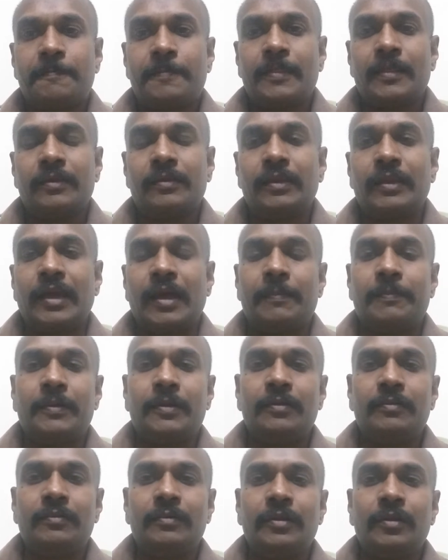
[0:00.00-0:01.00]
it will
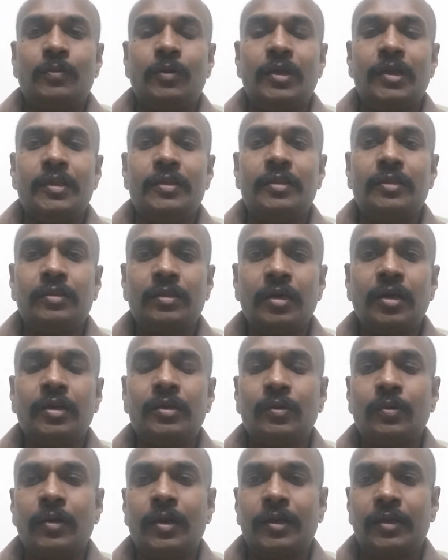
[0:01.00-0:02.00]
happen in only the
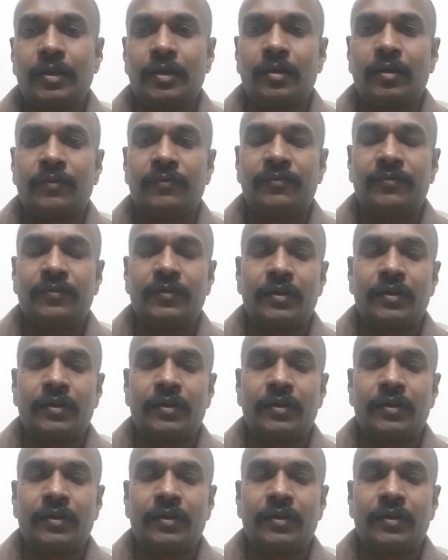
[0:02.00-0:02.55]
third quarter of